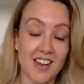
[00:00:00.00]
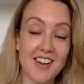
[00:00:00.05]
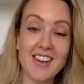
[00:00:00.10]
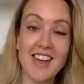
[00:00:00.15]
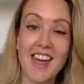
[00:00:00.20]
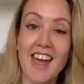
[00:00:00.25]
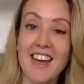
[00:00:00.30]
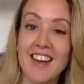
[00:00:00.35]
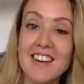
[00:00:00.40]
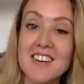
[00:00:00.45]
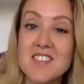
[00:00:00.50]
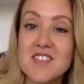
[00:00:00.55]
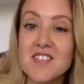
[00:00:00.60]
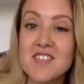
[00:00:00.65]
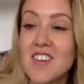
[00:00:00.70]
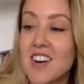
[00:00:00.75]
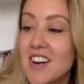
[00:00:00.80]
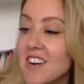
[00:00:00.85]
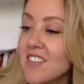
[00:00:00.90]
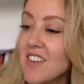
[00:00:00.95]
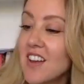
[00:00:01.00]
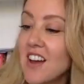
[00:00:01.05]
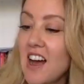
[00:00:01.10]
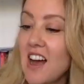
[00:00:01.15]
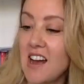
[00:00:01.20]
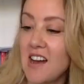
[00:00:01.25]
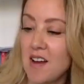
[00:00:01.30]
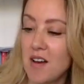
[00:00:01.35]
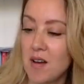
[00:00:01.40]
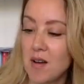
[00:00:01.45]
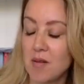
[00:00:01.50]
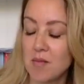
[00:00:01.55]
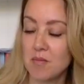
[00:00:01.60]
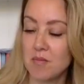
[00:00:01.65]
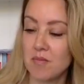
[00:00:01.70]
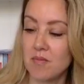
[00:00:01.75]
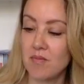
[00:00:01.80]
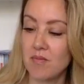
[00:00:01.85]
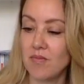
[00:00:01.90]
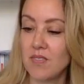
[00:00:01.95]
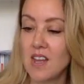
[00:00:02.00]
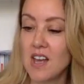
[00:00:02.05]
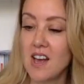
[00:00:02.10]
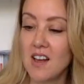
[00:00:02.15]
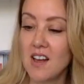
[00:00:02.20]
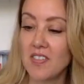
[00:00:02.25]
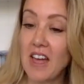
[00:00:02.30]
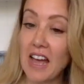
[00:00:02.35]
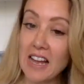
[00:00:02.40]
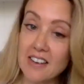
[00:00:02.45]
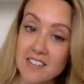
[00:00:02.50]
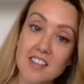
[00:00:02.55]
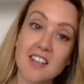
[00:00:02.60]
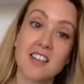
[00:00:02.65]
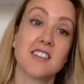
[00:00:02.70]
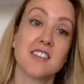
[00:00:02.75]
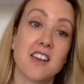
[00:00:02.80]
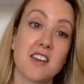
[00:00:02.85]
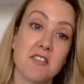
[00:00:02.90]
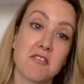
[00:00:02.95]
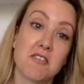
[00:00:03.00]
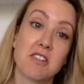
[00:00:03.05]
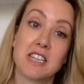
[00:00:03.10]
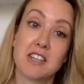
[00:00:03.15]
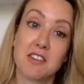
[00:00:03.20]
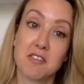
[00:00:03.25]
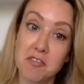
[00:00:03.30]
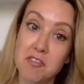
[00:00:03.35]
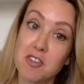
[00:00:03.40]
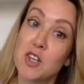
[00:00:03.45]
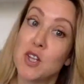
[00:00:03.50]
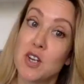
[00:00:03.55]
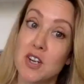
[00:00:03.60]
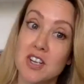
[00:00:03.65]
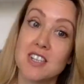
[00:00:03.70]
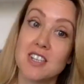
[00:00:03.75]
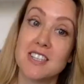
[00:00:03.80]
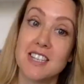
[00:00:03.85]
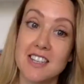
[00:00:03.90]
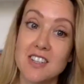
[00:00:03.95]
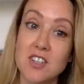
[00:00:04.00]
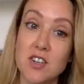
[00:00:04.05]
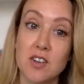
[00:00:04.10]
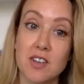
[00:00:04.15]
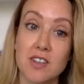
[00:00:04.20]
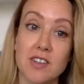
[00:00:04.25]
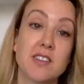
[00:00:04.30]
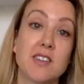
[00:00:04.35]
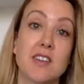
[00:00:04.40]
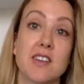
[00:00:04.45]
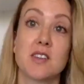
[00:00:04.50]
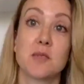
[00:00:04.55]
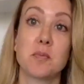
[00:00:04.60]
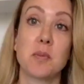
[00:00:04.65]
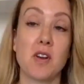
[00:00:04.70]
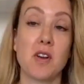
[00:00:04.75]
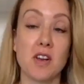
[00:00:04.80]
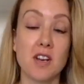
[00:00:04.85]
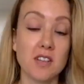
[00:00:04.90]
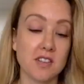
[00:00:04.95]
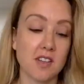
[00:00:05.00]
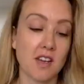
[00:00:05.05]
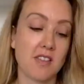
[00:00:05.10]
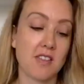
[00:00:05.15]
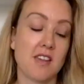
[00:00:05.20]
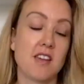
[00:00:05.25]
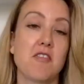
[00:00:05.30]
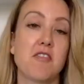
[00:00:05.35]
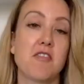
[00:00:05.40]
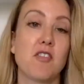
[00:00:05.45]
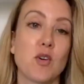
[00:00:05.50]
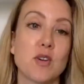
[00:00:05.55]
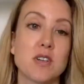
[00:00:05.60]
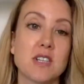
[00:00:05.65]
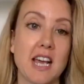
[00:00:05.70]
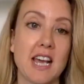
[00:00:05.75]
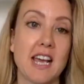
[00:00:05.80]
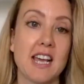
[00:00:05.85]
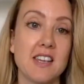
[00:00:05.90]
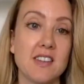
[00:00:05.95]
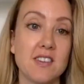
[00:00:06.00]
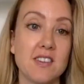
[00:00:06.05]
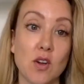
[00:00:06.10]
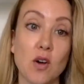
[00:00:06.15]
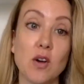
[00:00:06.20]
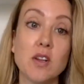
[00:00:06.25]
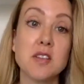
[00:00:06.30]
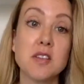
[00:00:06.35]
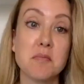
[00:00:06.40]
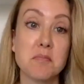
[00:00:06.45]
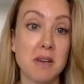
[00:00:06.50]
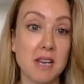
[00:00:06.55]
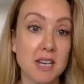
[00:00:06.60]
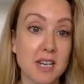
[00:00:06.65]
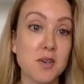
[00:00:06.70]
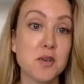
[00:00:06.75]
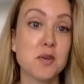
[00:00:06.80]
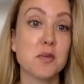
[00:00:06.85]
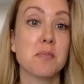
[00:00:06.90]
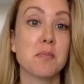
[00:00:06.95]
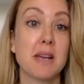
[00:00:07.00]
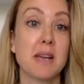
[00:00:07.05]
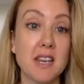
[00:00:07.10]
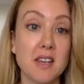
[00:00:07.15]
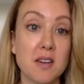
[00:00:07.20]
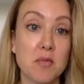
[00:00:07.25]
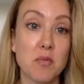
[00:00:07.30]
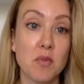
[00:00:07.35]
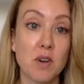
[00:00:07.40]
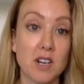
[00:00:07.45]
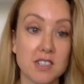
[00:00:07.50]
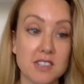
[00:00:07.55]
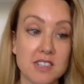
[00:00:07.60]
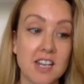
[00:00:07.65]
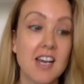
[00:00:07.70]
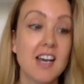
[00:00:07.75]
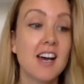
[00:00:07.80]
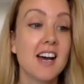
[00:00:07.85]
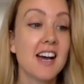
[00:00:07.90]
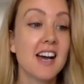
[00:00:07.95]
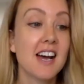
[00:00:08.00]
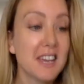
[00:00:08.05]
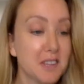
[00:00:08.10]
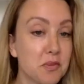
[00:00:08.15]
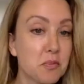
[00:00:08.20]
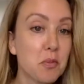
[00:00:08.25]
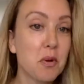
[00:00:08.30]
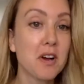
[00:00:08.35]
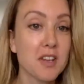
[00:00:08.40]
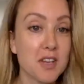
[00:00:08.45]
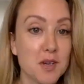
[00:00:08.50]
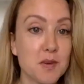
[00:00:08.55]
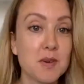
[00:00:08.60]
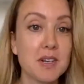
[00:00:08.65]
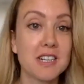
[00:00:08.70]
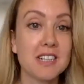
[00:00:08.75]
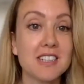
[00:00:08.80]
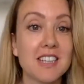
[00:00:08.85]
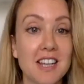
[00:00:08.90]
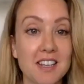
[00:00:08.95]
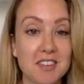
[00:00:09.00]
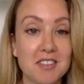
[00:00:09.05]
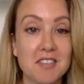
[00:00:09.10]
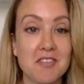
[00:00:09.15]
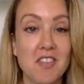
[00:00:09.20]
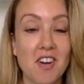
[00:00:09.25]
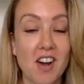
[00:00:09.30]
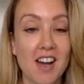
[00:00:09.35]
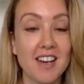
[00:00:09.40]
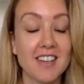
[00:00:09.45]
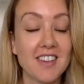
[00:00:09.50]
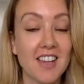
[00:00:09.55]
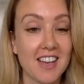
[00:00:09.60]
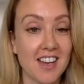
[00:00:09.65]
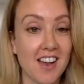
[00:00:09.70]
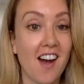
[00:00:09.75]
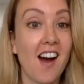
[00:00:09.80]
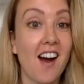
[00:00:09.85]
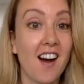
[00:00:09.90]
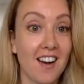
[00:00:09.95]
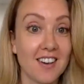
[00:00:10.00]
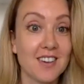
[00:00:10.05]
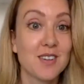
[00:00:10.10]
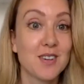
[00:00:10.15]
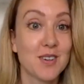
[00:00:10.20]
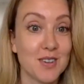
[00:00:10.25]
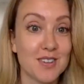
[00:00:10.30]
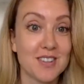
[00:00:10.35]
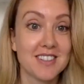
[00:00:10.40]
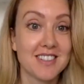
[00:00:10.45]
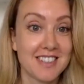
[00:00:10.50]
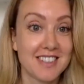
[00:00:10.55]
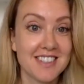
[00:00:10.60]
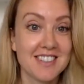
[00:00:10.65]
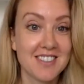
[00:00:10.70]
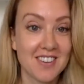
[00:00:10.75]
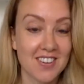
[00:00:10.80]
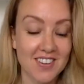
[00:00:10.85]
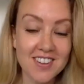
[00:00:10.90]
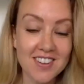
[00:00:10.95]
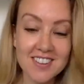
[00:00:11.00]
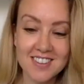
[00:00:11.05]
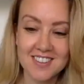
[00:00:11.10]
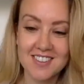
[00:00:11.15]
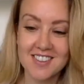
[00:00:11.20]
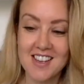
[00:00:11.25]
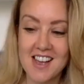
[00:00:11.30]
Okay. Well, that sounds like a really full-on detox experience. I think 4 days on the medical medium one is what you would classify like a hardcore detox.